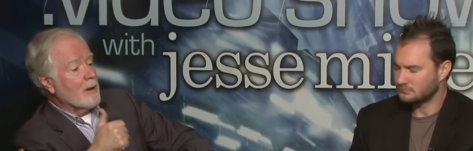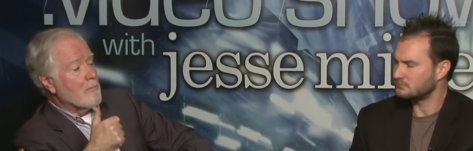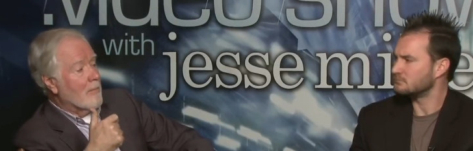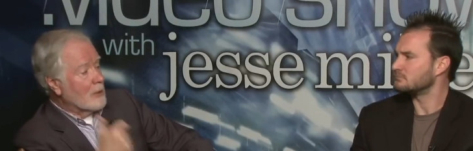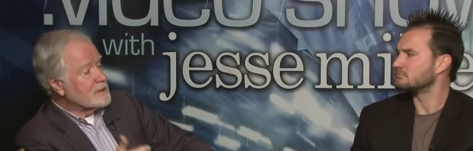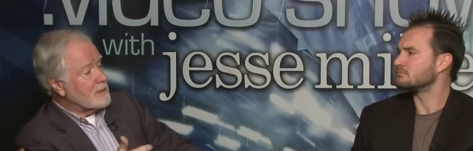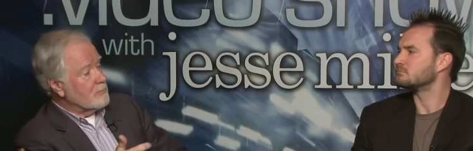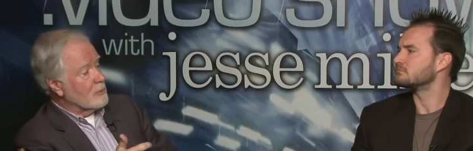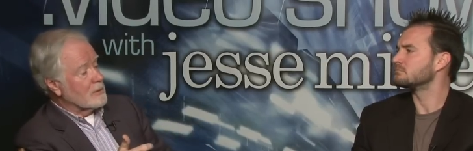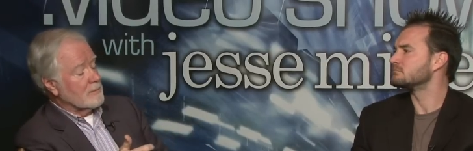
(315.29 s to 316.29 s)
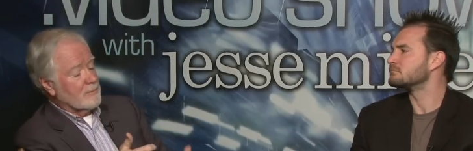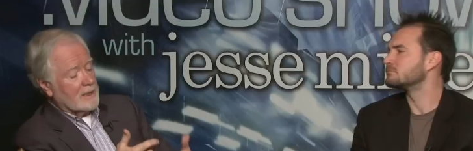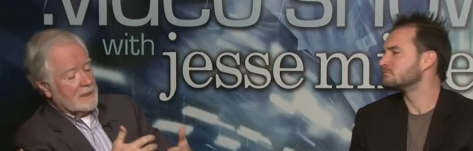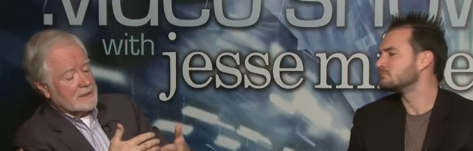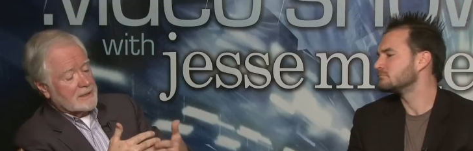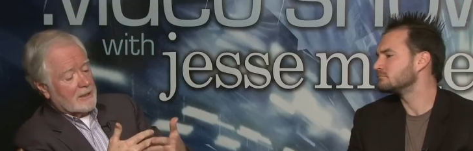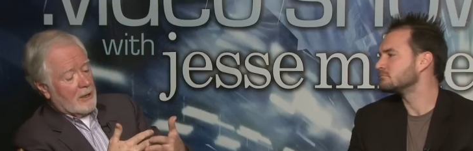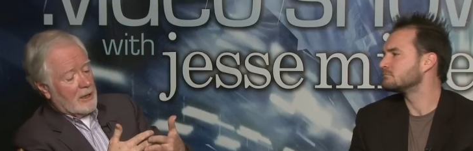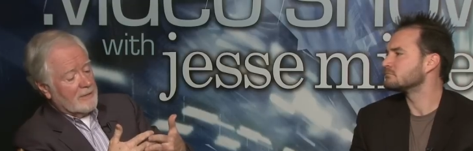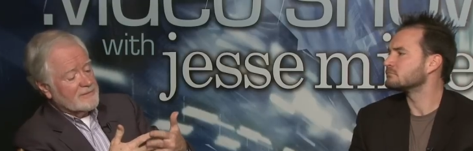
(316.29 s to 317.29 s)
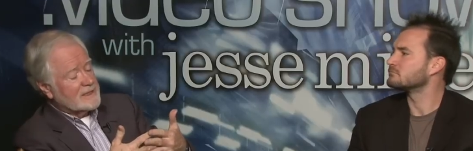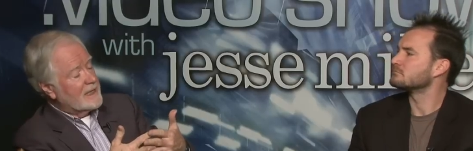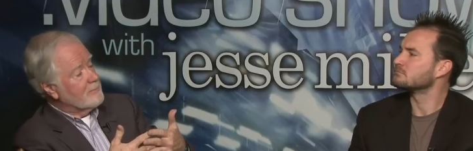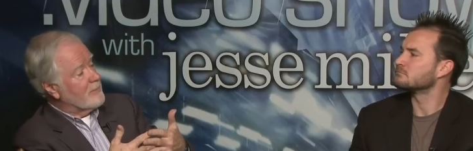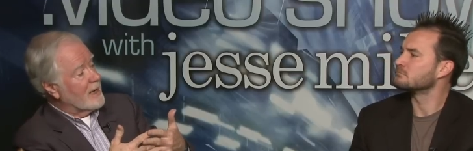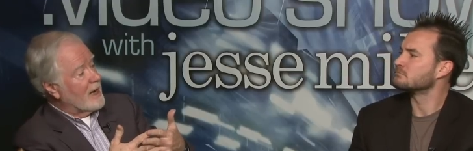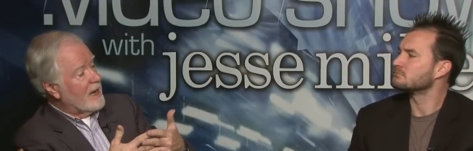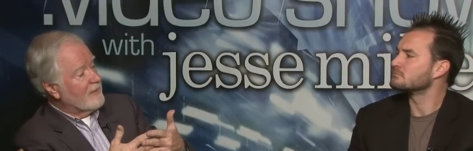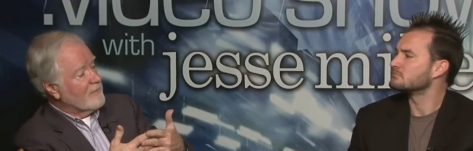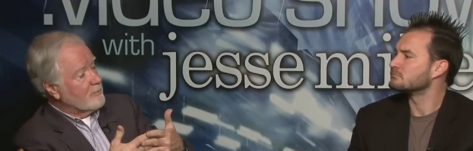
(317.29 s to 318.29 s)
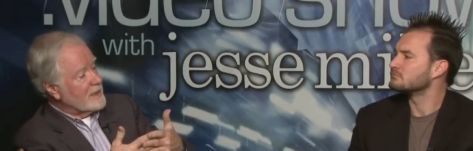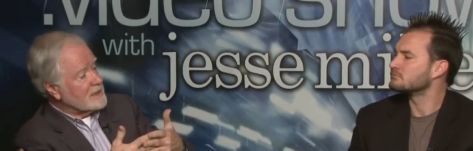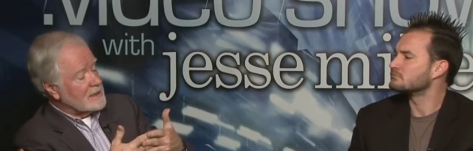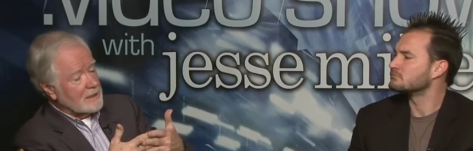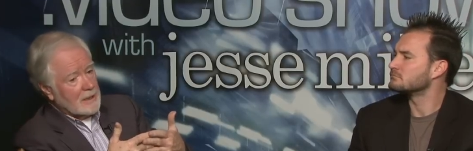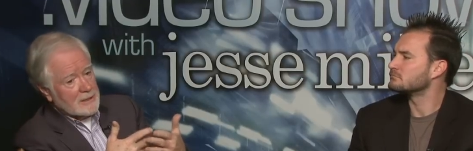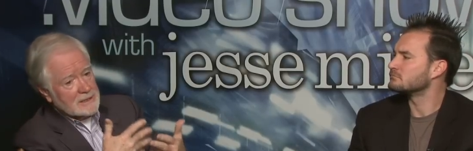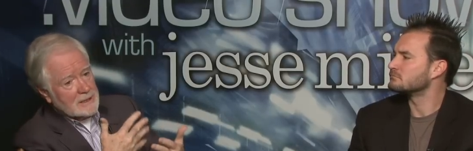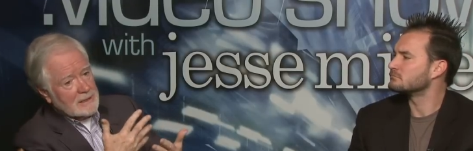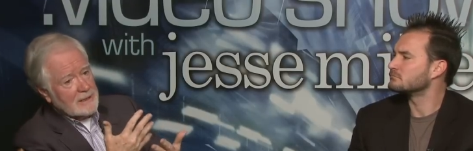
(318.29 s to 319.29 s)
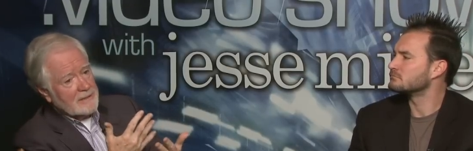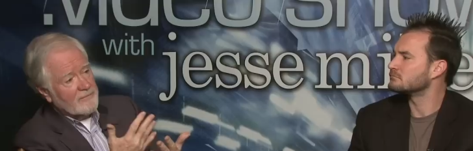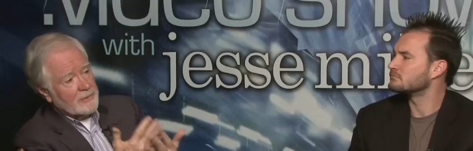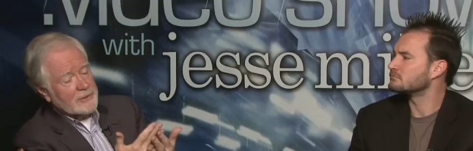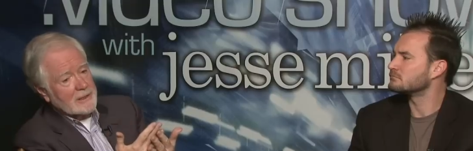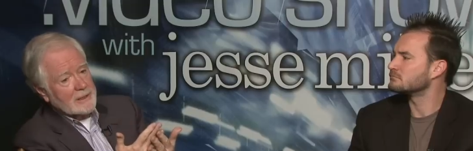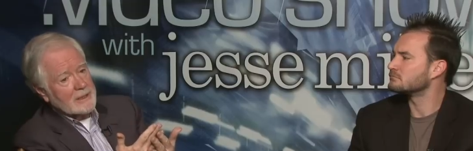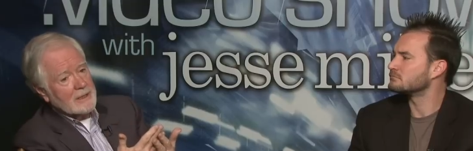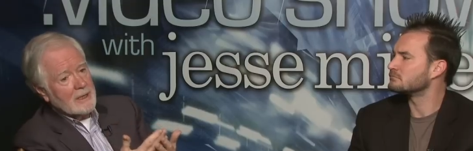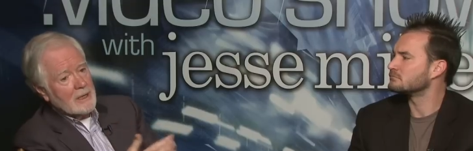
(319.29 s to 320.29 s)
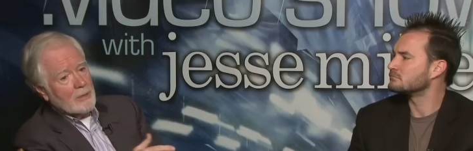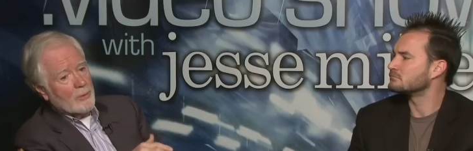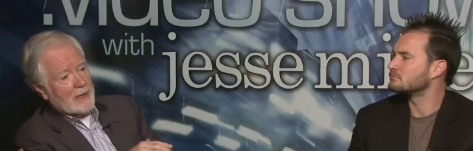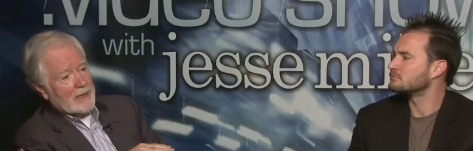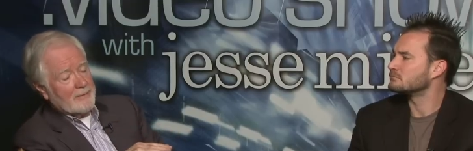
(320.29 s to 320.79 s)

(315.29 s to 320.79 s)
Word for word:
Speaker 1: but most important, because they're offset by a half a pixel horizontally and vertically, we